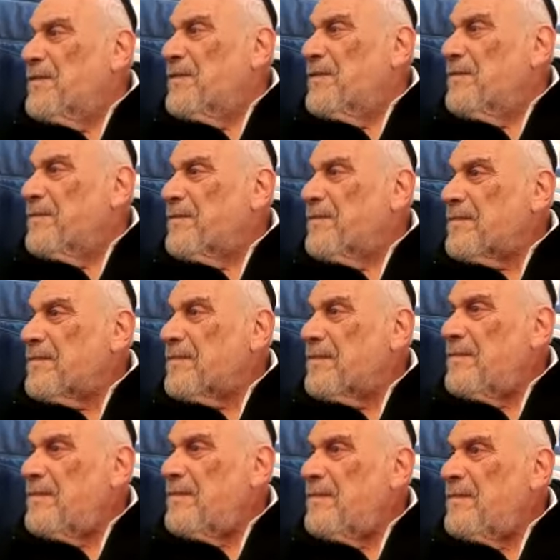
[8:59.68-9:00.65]

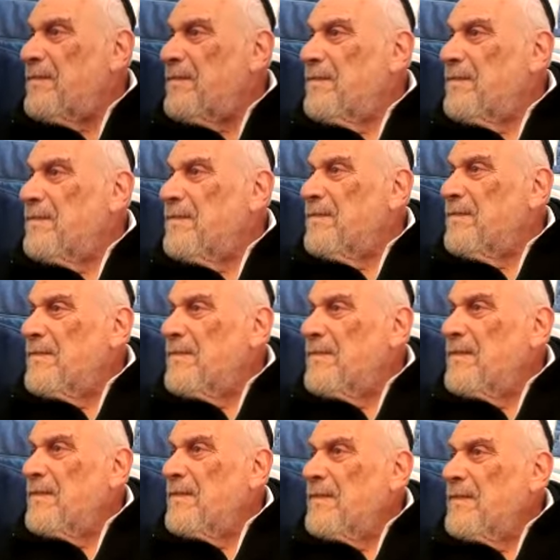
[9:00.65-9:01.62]

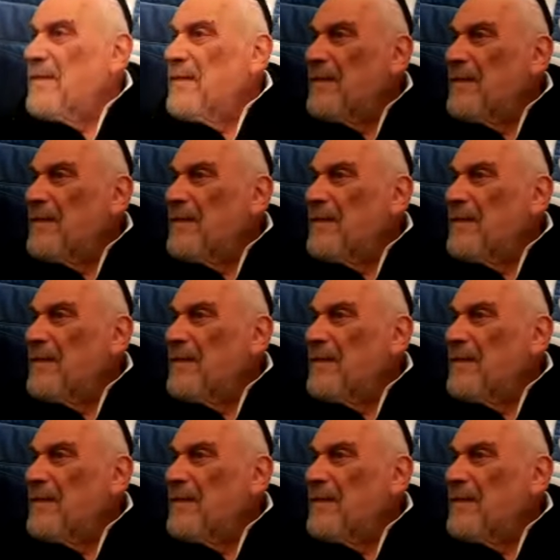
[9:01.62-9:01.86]
(no one is talking)